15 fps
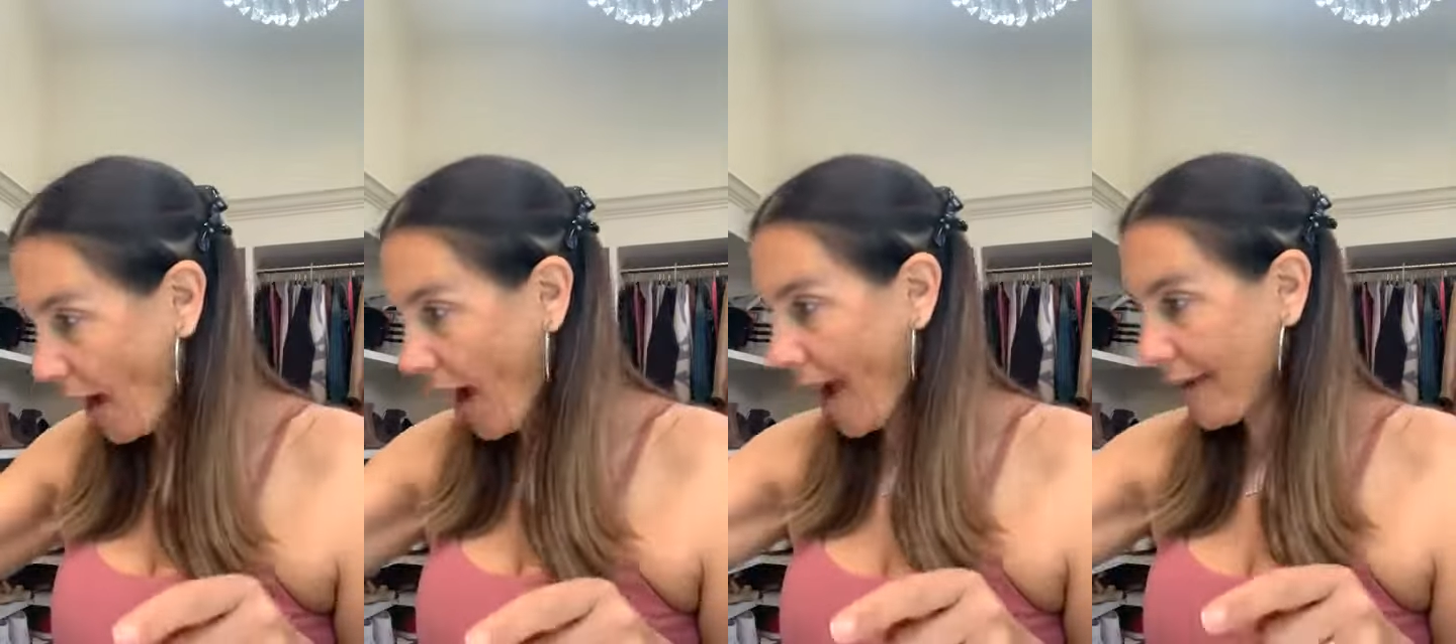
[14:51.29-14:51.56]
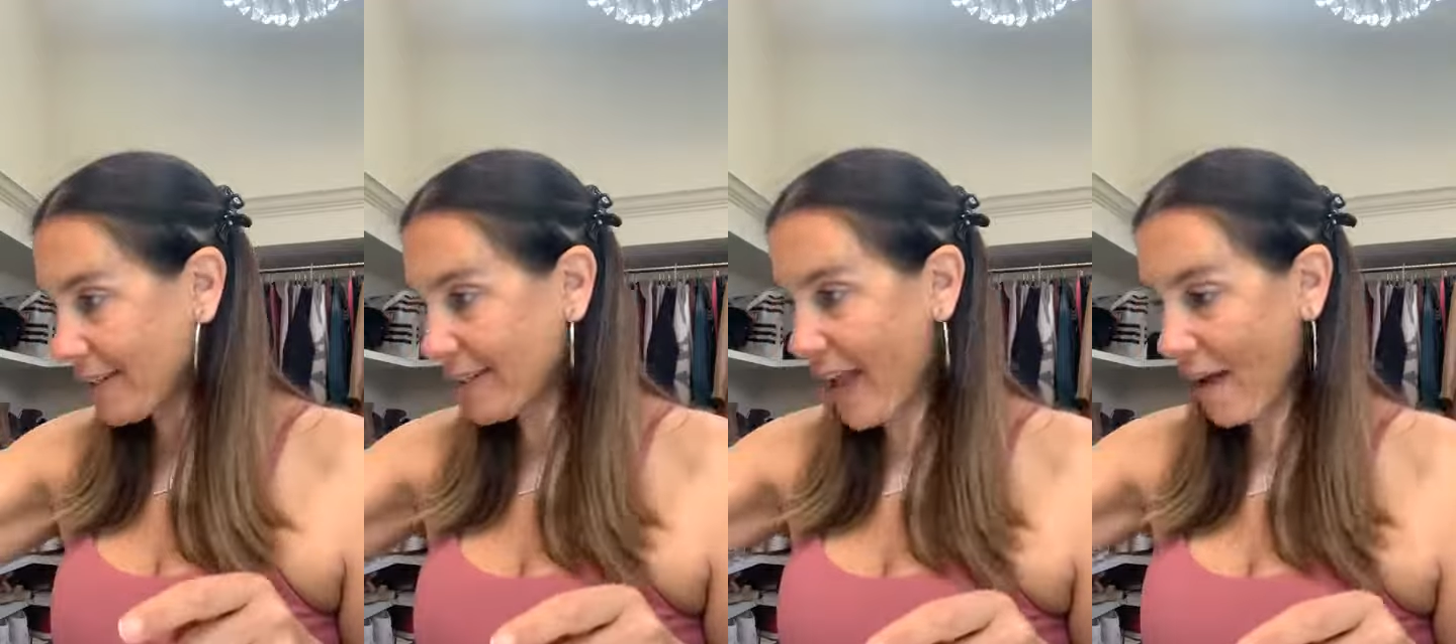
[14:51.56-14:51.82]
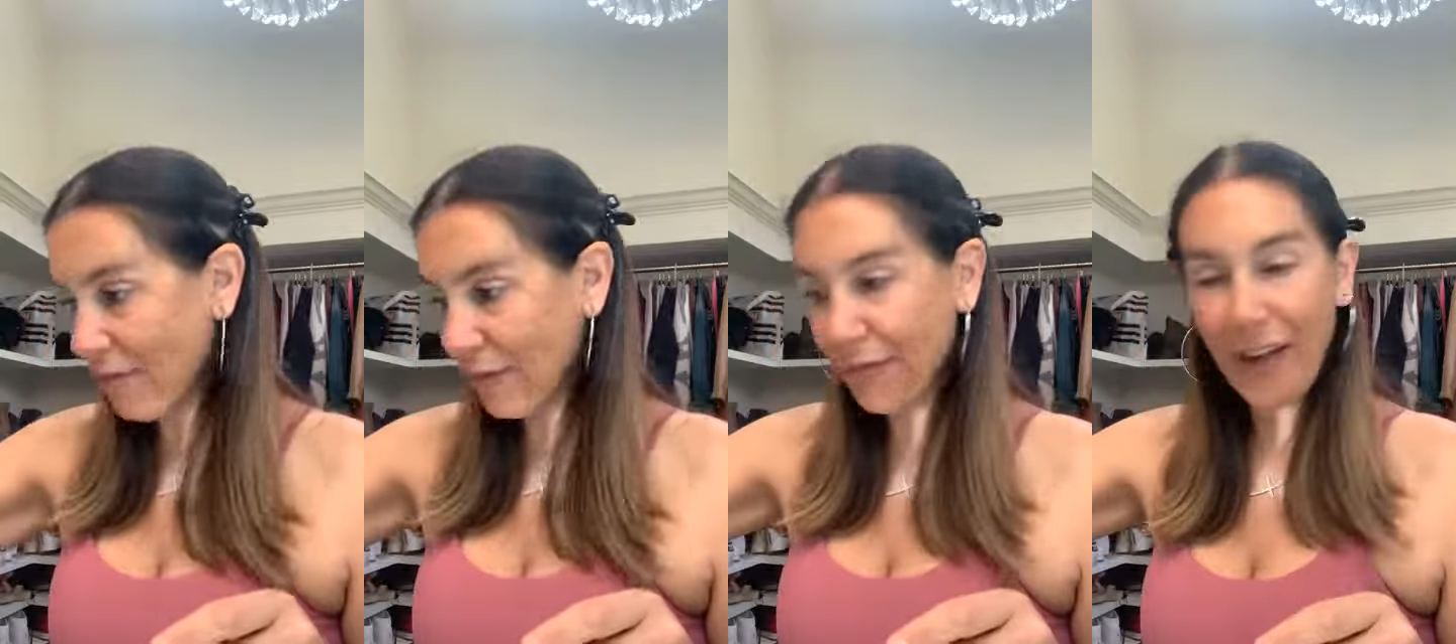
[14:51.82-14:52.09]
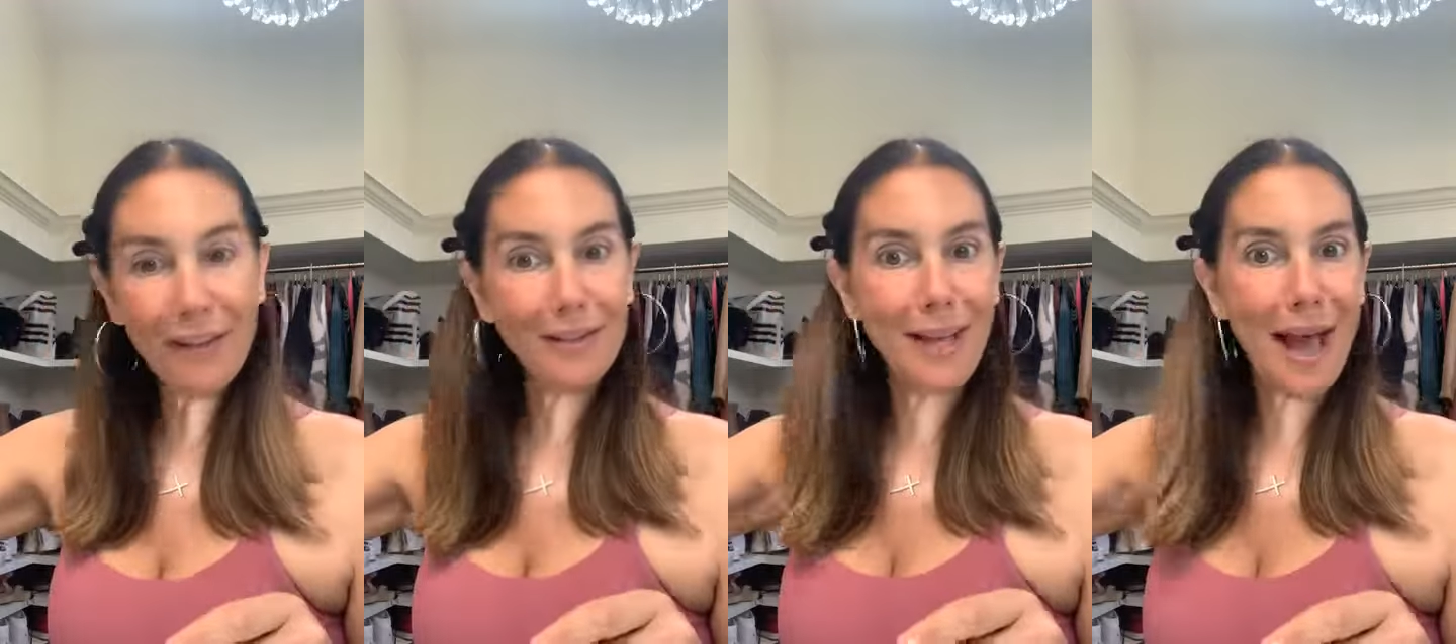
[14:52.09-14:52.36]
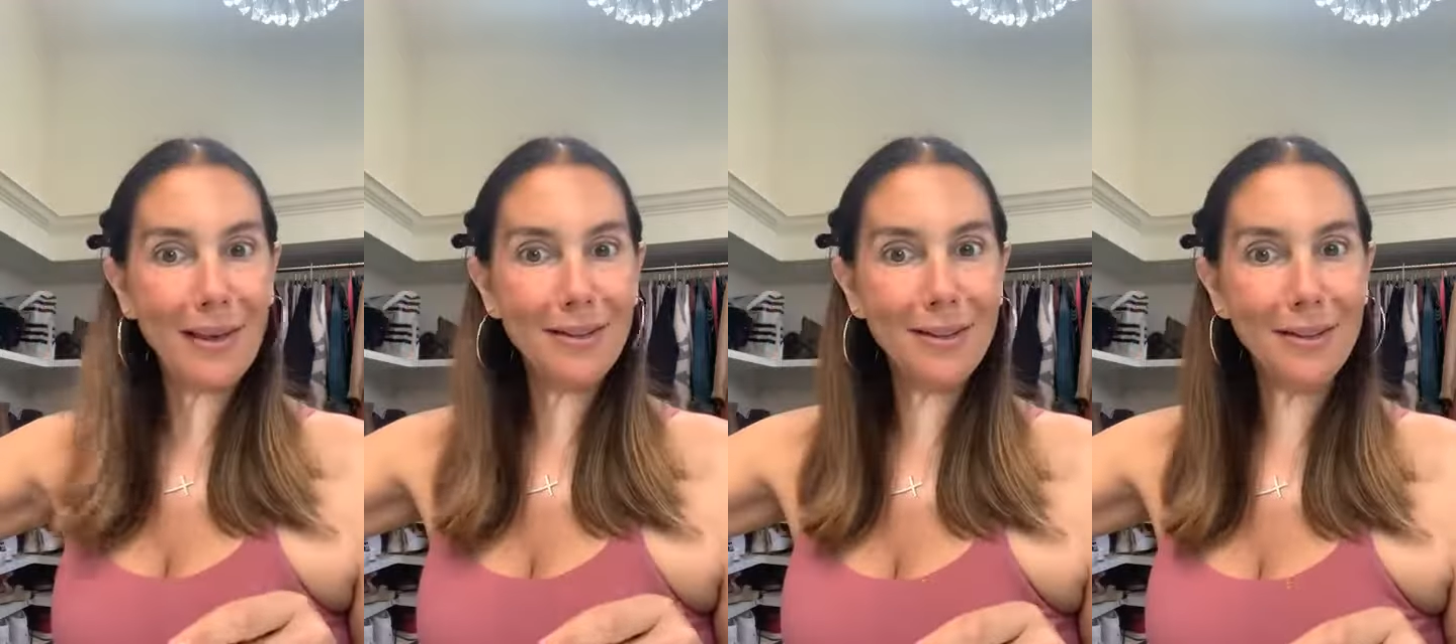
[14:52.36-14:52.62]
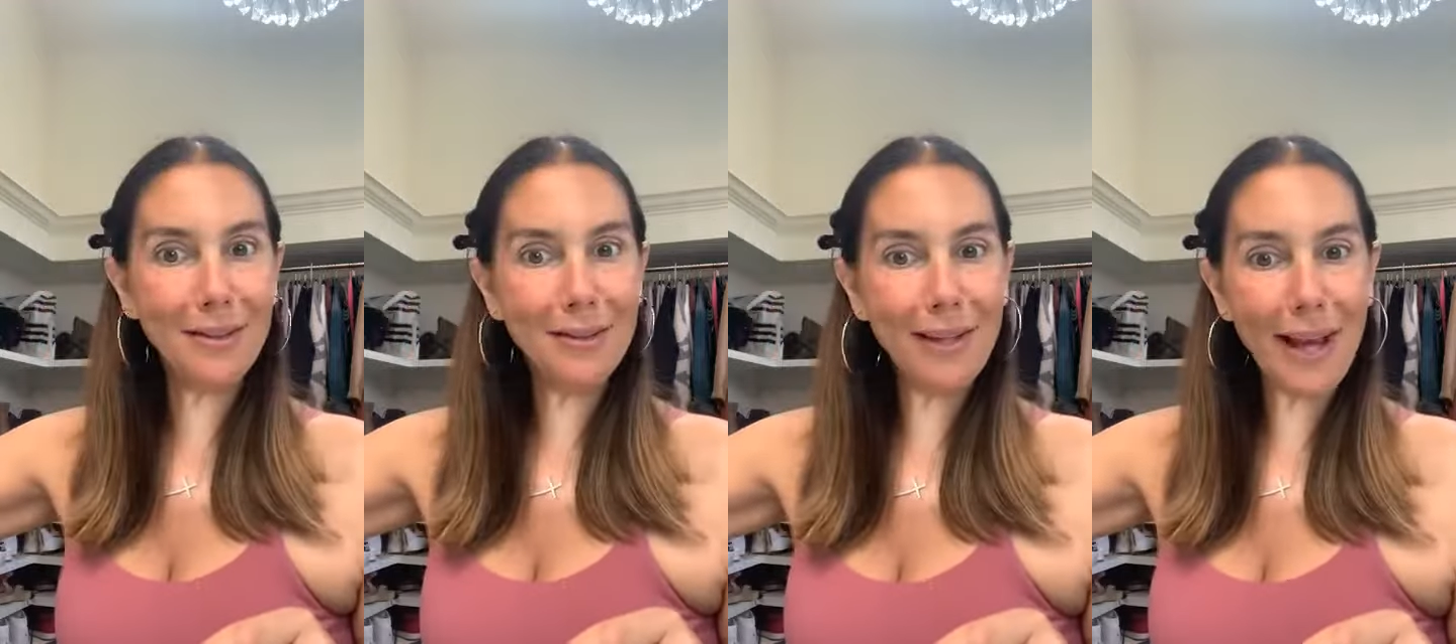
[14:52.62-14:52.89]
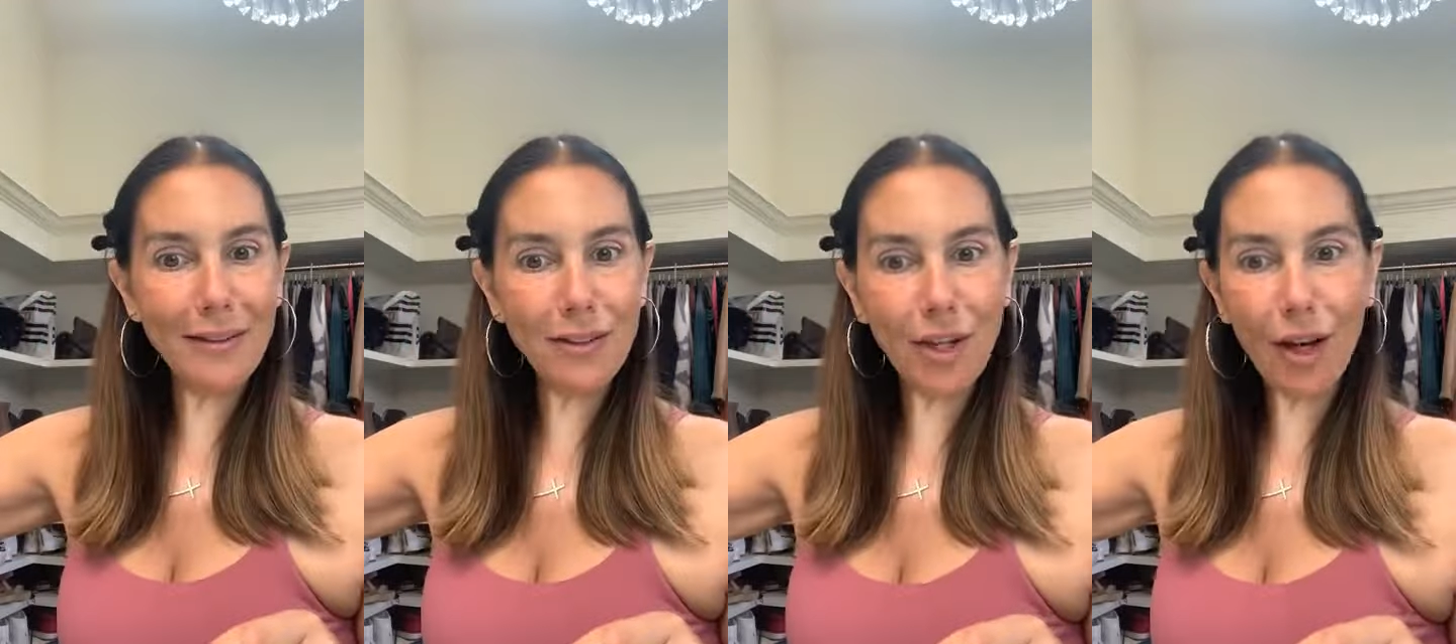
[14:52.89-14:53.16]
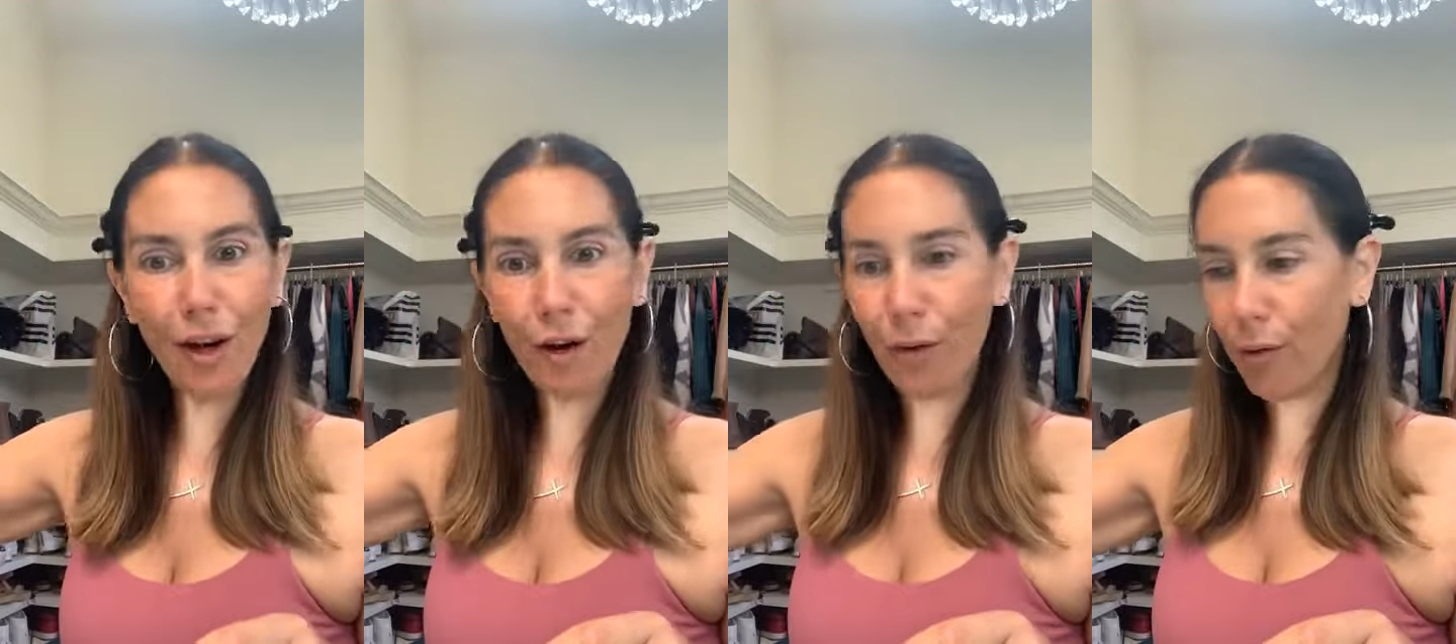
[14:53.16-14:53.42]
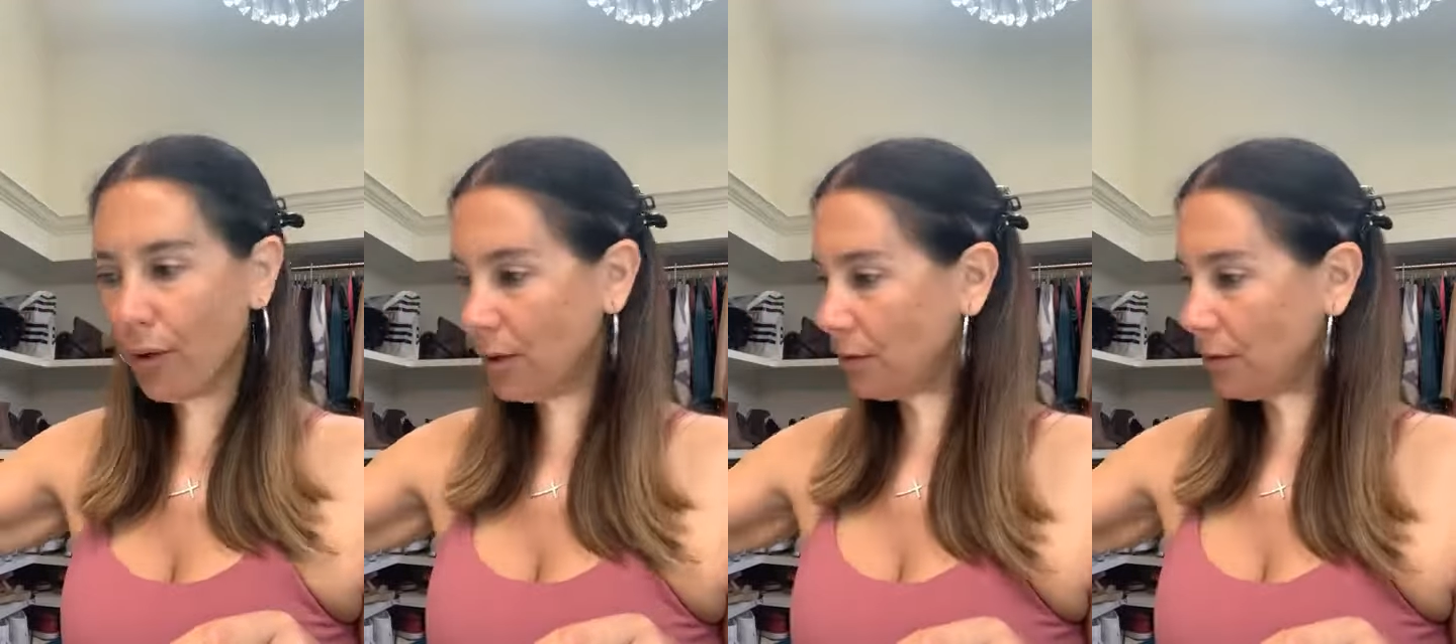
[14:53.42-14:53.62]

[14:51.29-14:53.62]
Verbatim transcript: guys have a fantastical day too